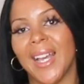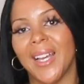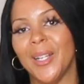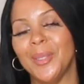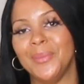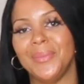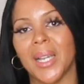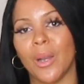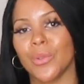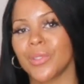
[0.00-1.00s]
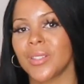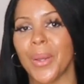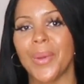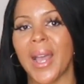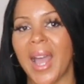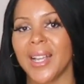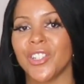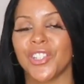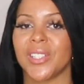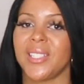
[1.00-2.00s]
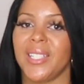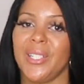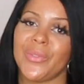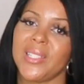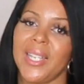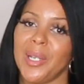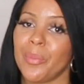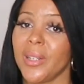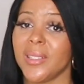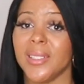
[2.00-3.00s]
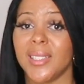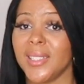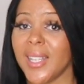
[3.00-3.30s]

I was so anxious to even take a pregnancy